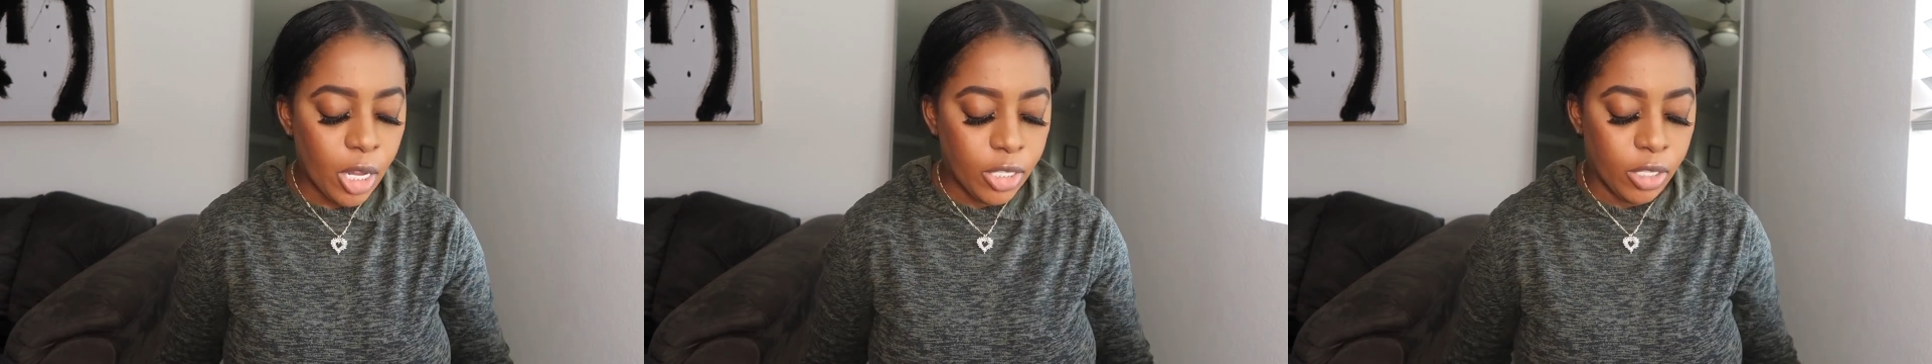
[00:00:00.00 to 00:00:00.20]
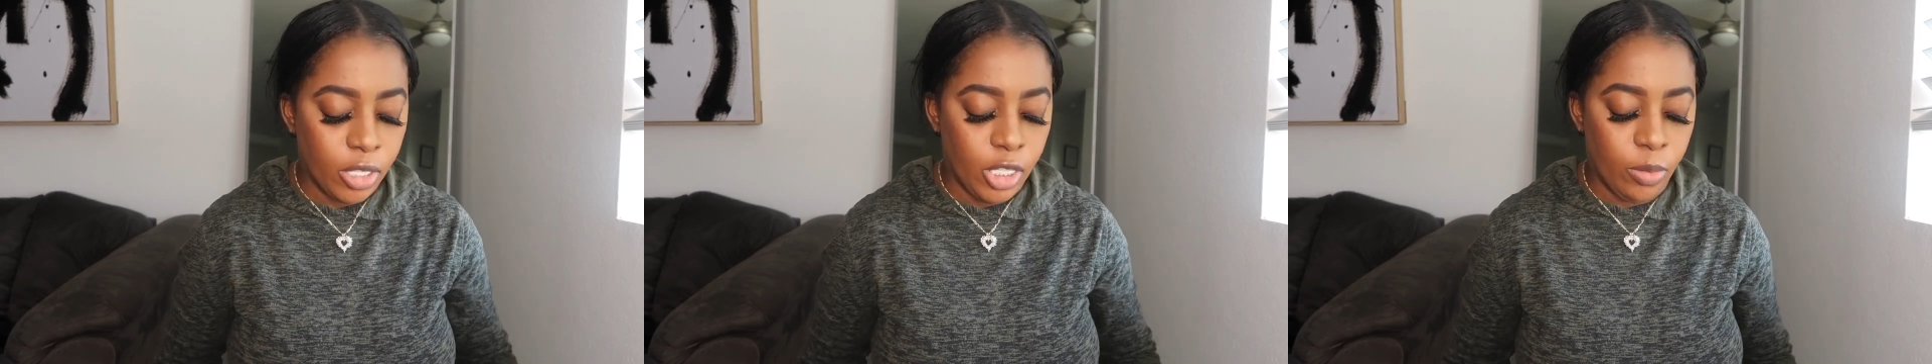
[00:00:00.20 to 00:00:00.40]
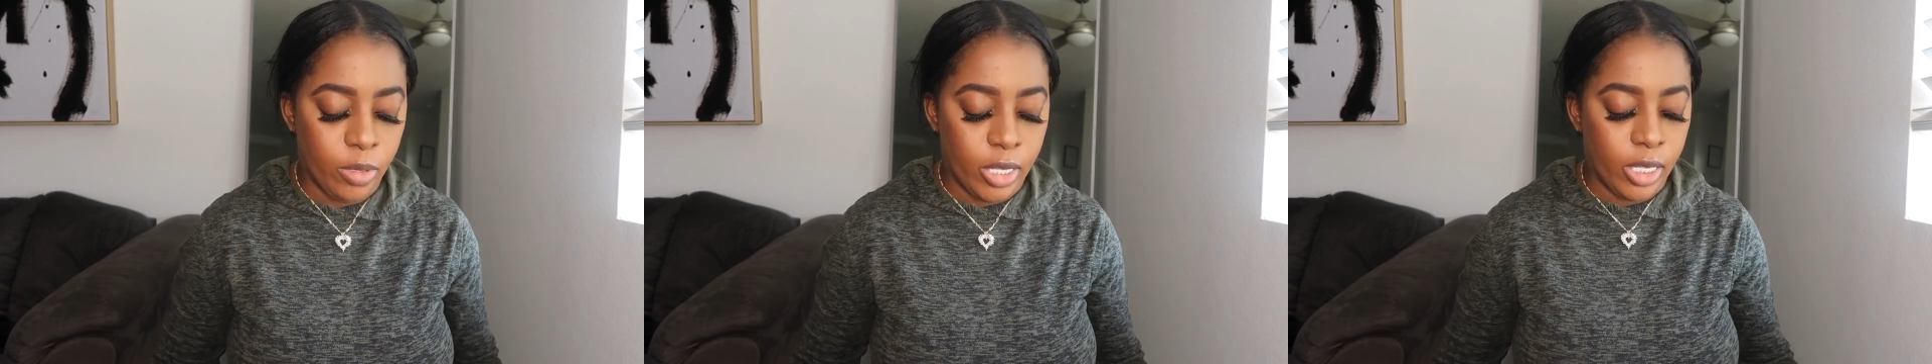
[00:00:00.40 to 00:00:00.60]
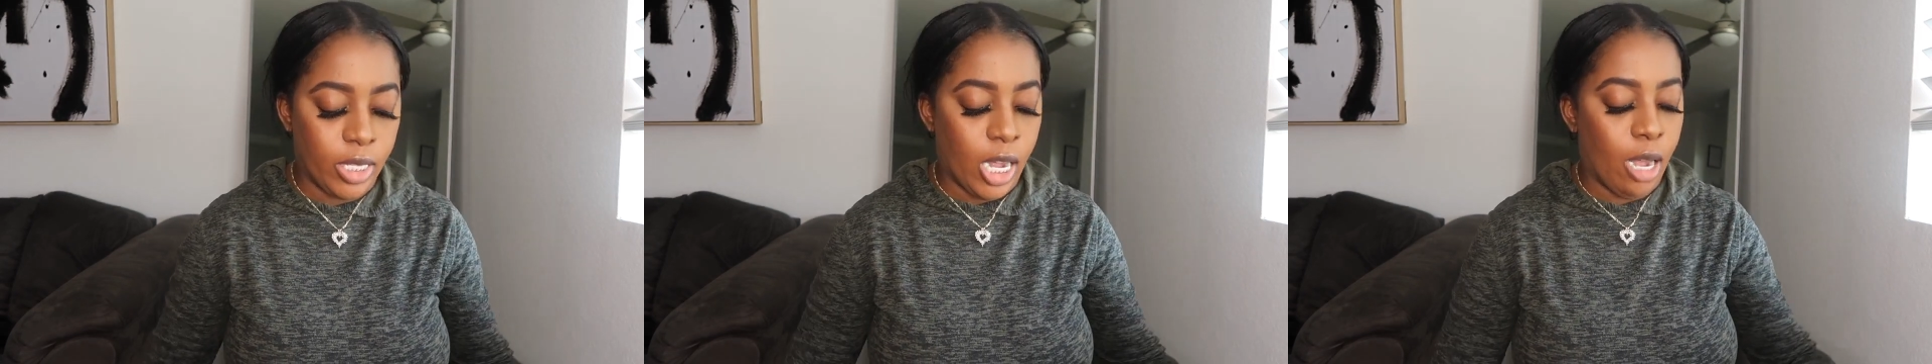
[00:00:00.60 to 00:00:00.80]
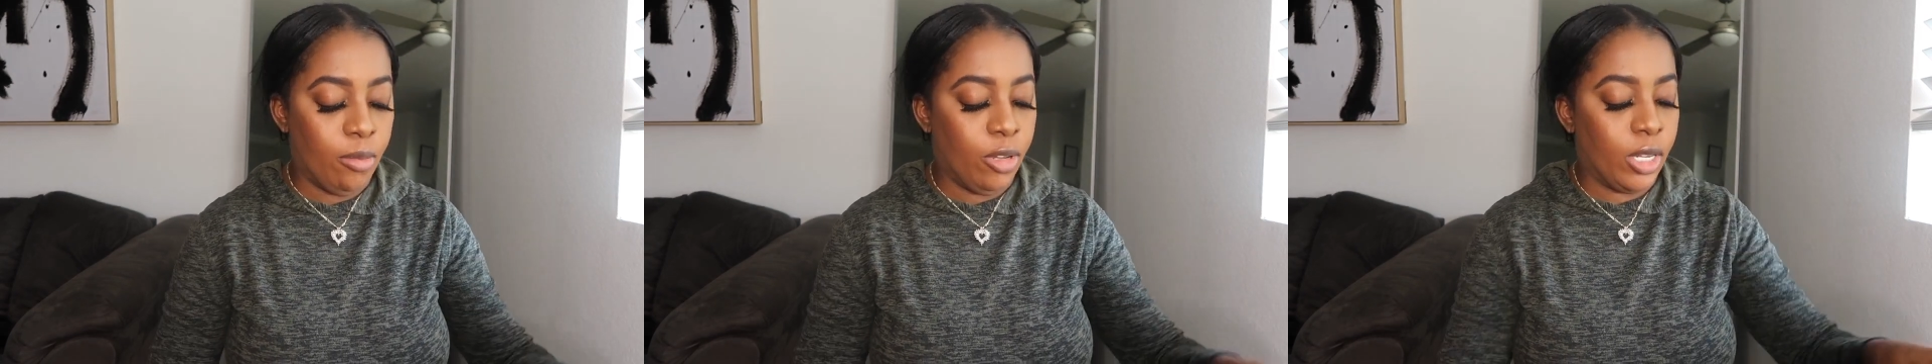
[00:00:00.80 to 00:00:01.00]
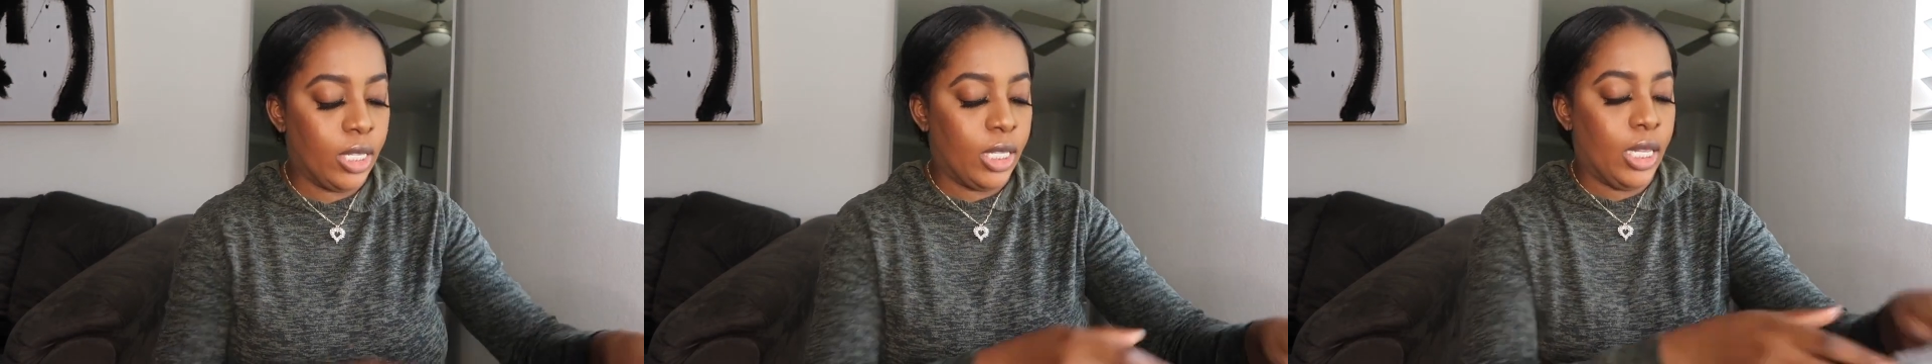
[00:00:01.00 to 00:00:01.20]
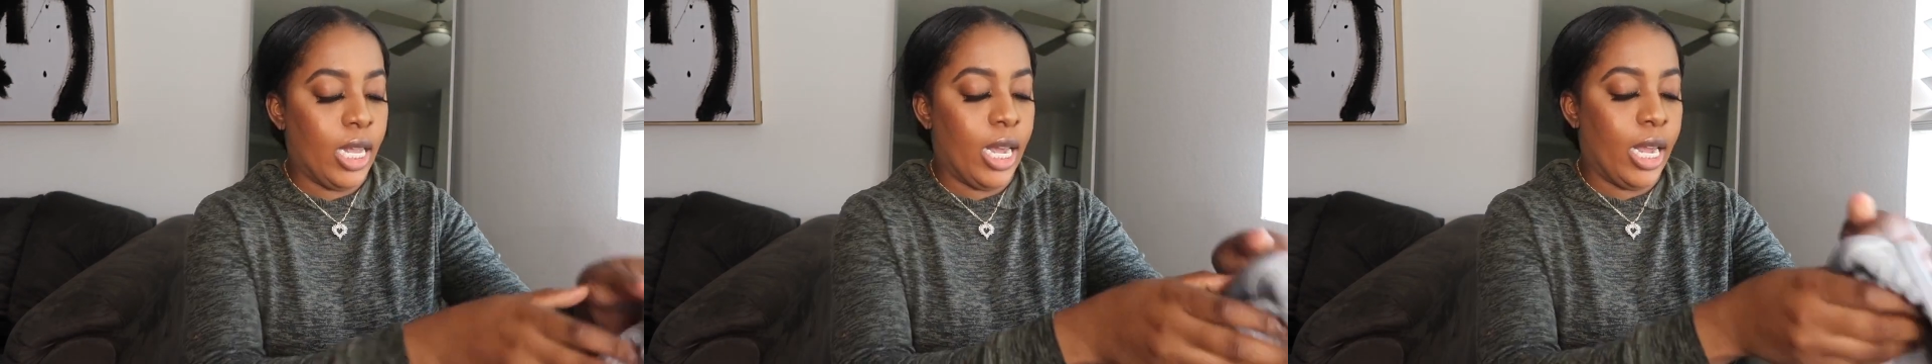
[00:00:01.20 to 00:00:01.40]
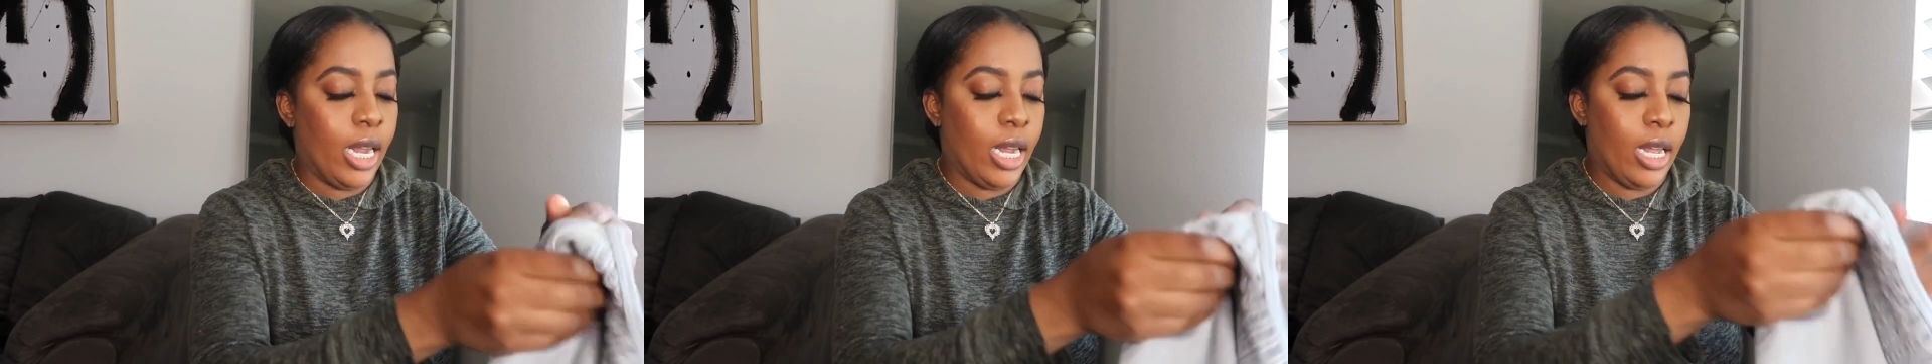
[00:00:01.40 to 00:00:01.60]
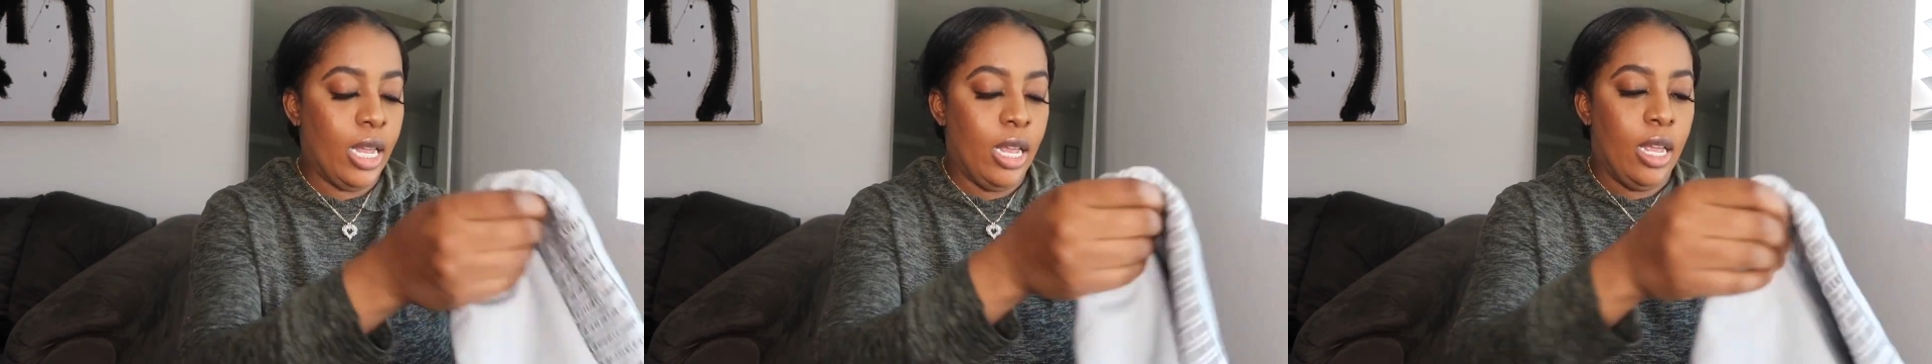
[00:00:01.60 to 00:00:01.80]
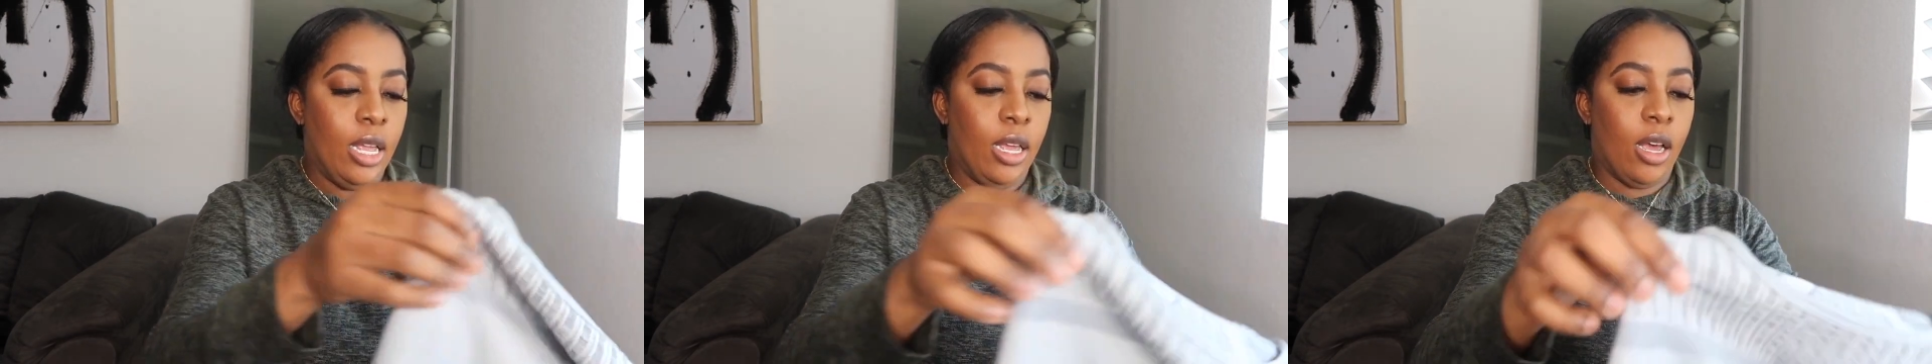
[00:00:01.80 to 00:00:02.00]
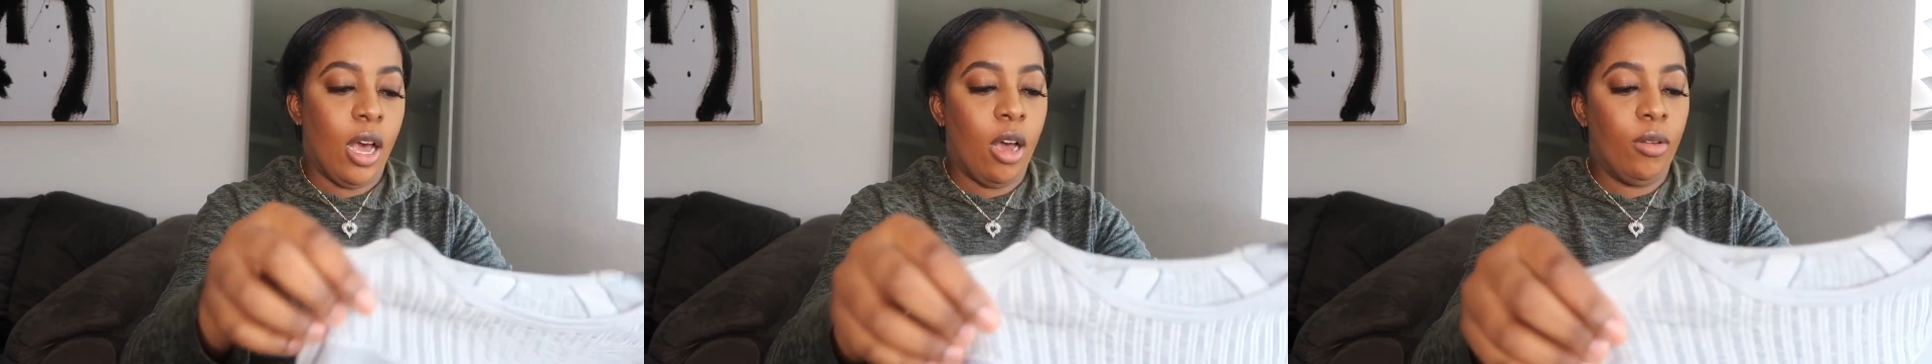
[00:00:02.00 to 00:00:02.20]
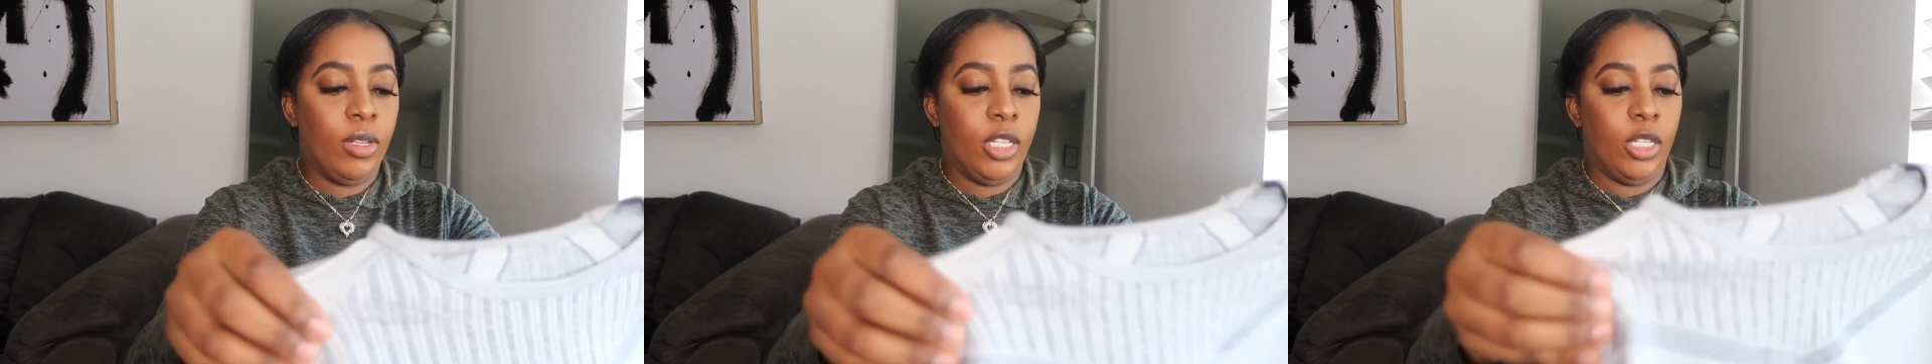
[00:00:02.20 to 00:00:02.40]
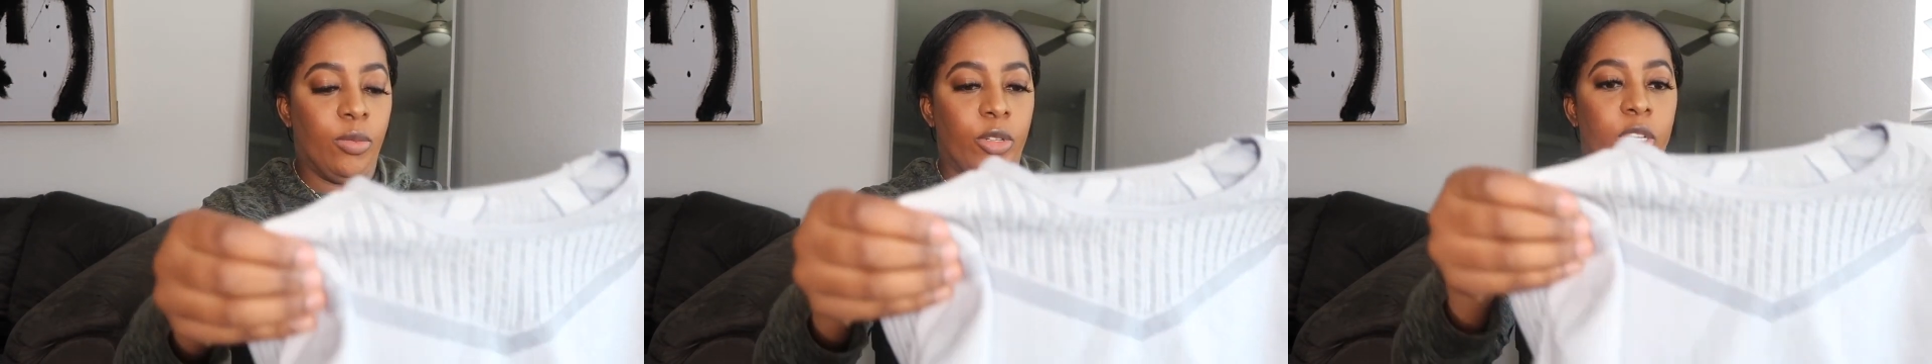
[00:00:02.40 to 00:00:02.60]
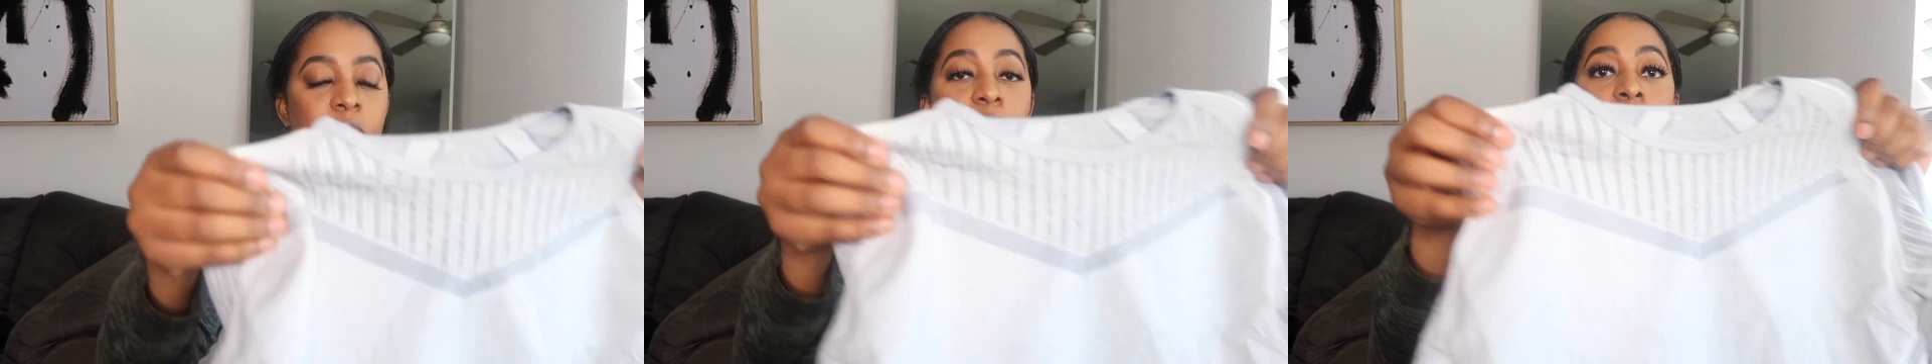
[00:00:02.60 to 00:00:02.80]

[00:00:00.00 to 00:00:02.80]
So this is what the top looks like. Oh, this is really